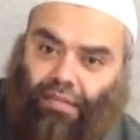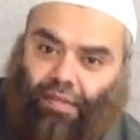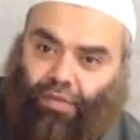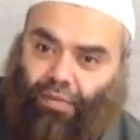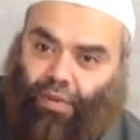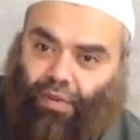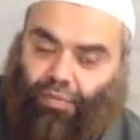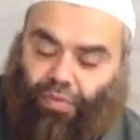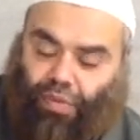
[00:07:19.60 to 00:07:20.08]

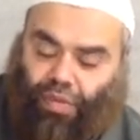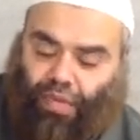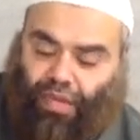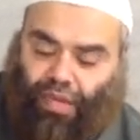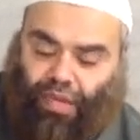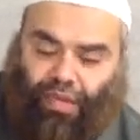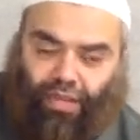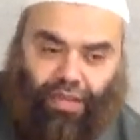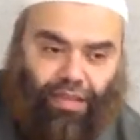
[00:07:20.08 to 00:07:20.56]
what we
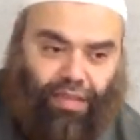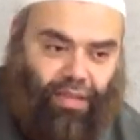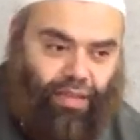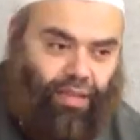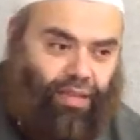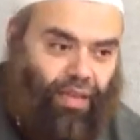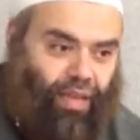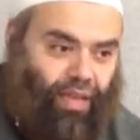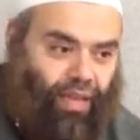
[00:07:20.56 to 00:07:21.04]
hear in
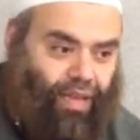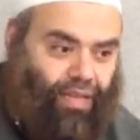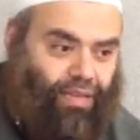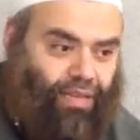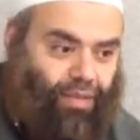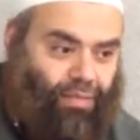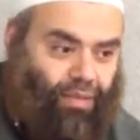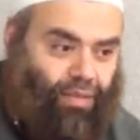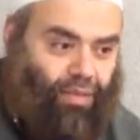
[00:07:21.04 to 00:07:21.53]
the
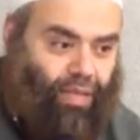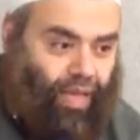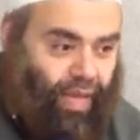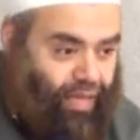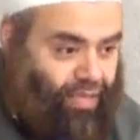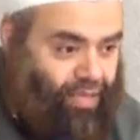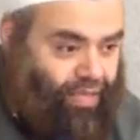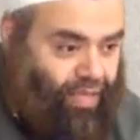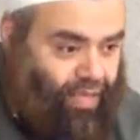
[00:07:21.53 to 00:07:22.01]
ayat about the
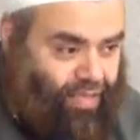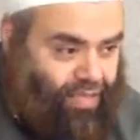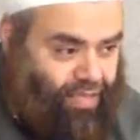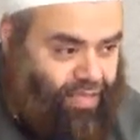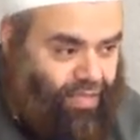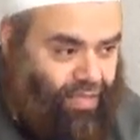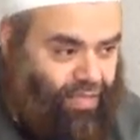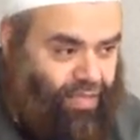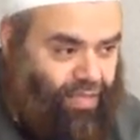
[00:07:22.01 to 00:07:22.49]

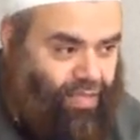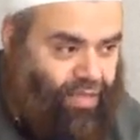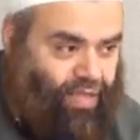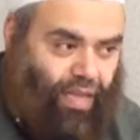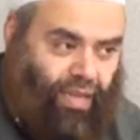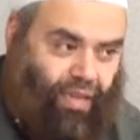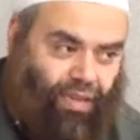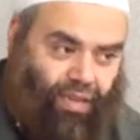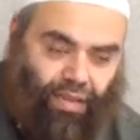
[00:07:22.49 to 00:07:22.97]
angels,
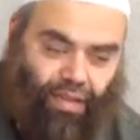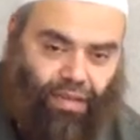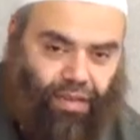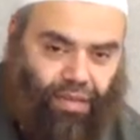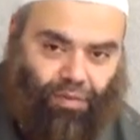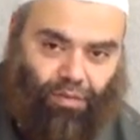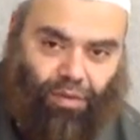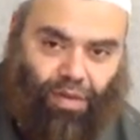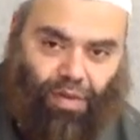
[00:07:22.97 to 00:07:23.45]
then
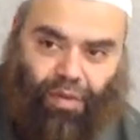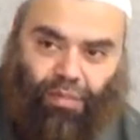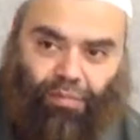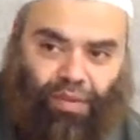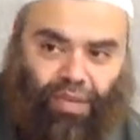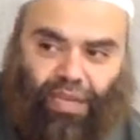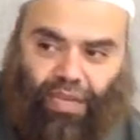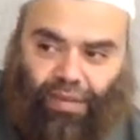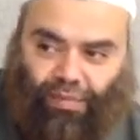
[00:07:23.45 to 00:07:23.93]
he will
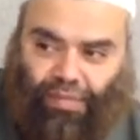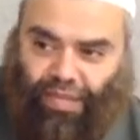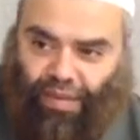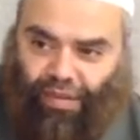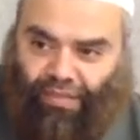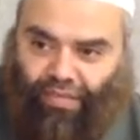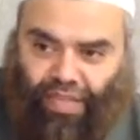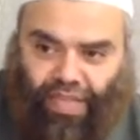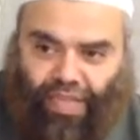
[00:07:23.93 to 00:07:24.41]
break
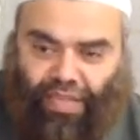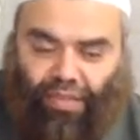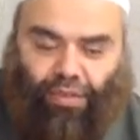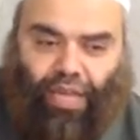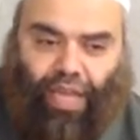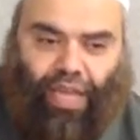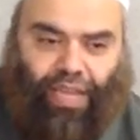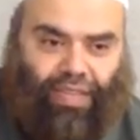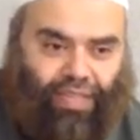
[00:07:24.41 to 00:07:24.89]
himself.
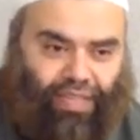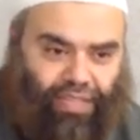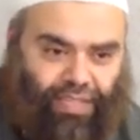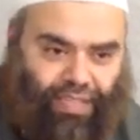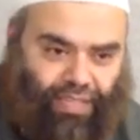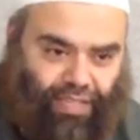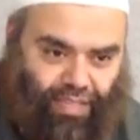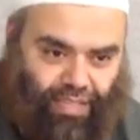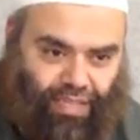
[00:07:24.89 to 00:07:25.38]
You can't.
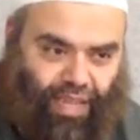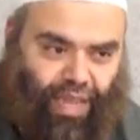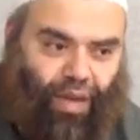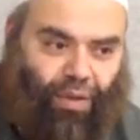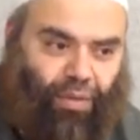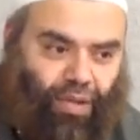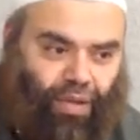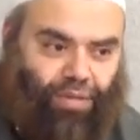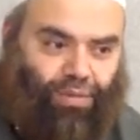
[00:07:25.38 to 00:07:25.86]
This is
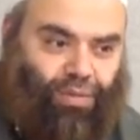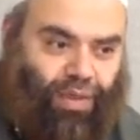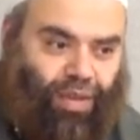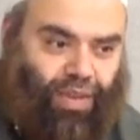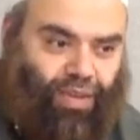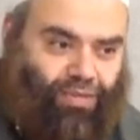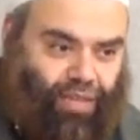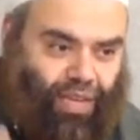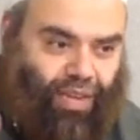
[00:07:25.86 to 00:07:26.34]
how Allah
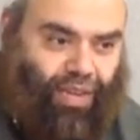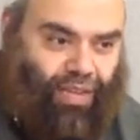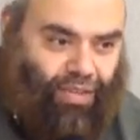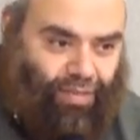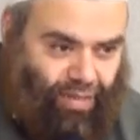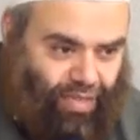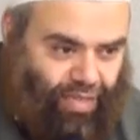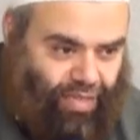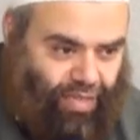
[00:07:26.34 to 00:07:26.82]
subhanahu wa ta'ala
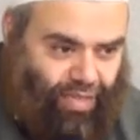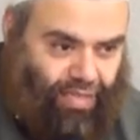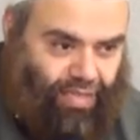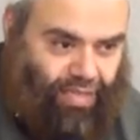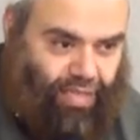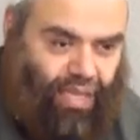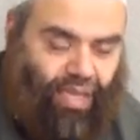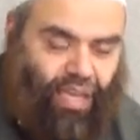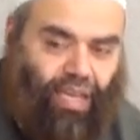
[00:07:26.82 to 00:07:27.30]
created
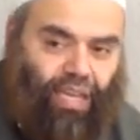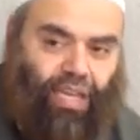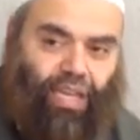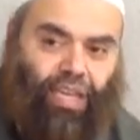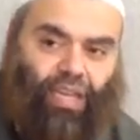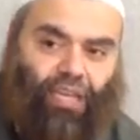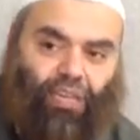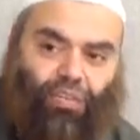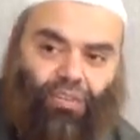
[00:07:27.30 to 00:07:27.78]
us.
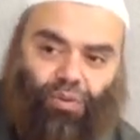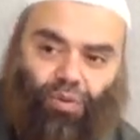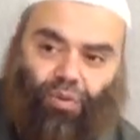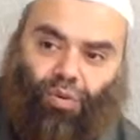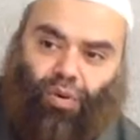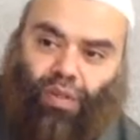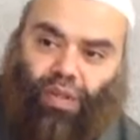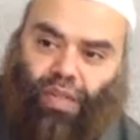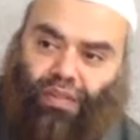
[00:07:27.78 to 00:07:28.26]

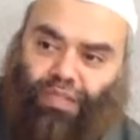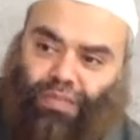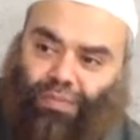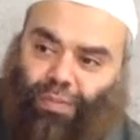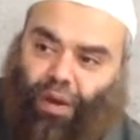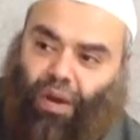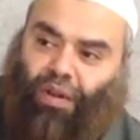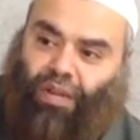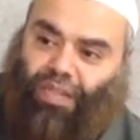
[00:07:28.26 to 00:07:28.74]
So there's
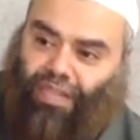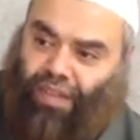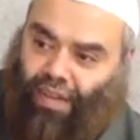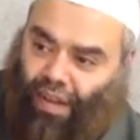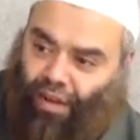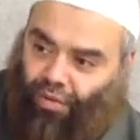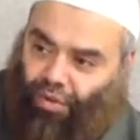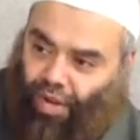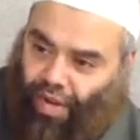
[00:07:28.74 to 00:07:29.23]
part
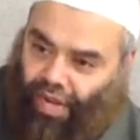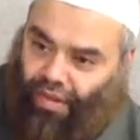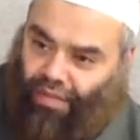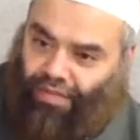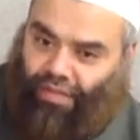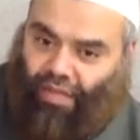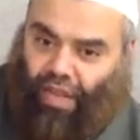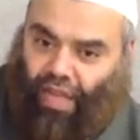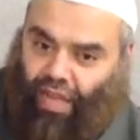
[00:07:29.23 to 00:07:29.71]
in our
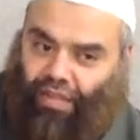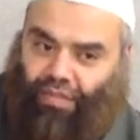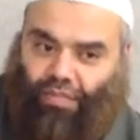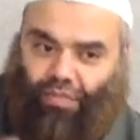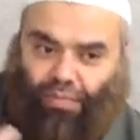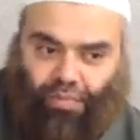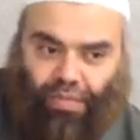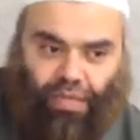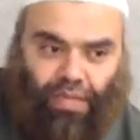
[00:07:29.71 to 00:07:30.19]
life that
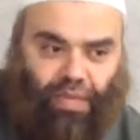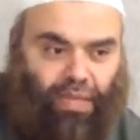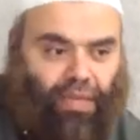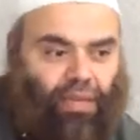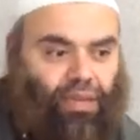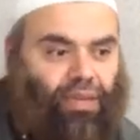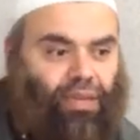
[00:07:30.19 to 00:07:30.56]
has to be